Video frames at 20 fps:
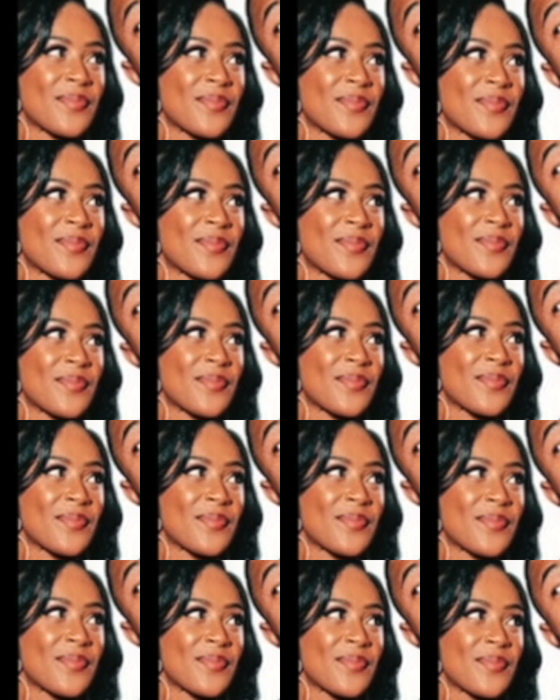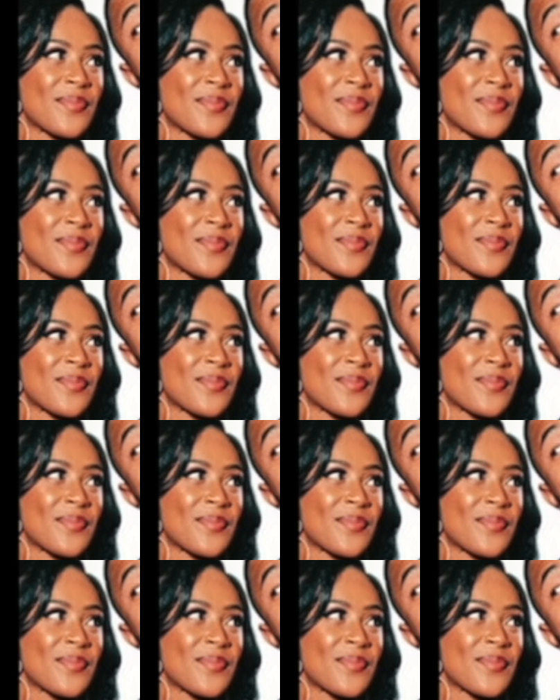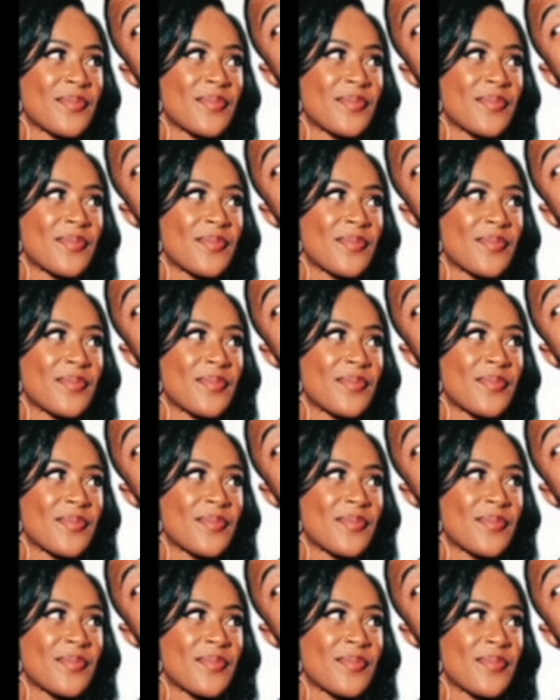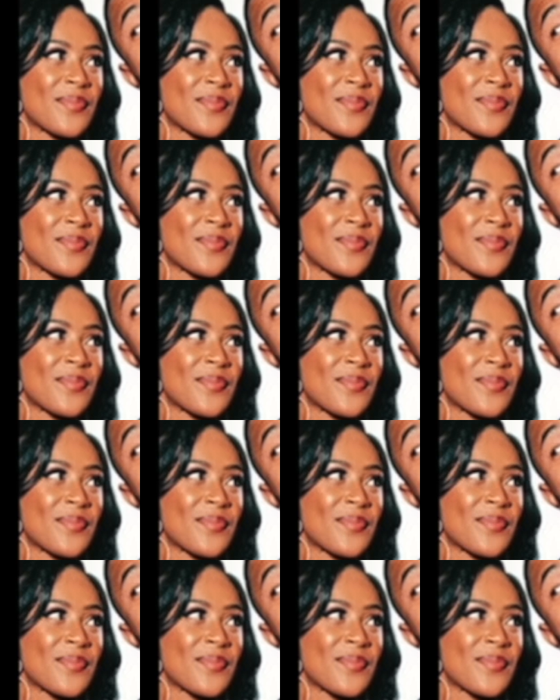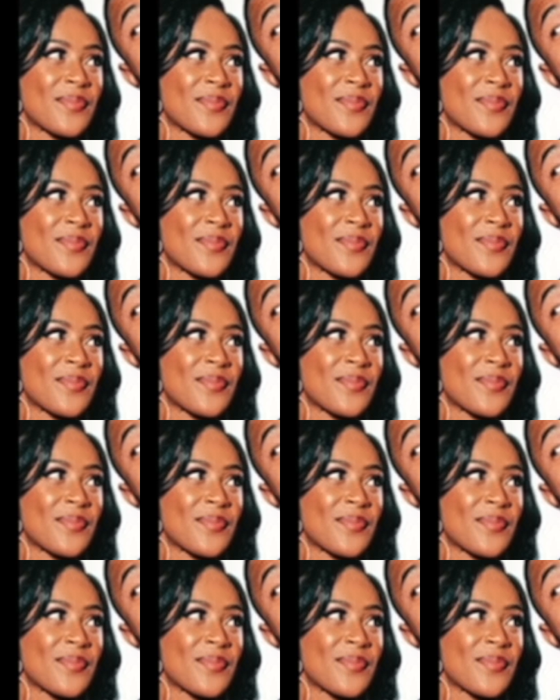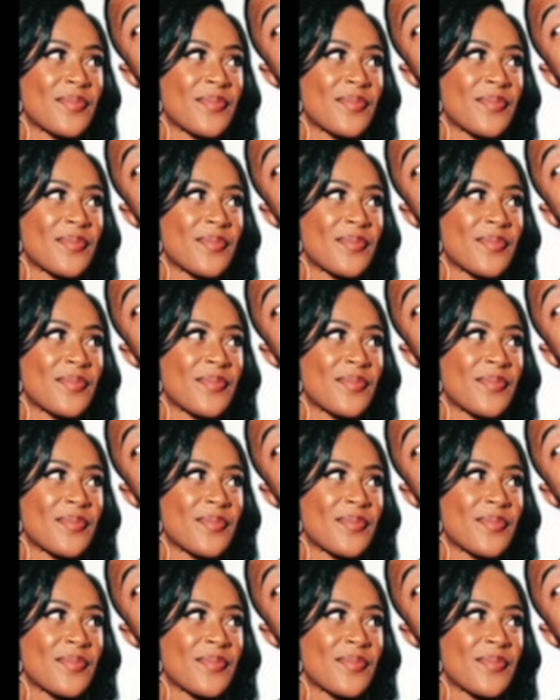No words are spoken by the person on screen.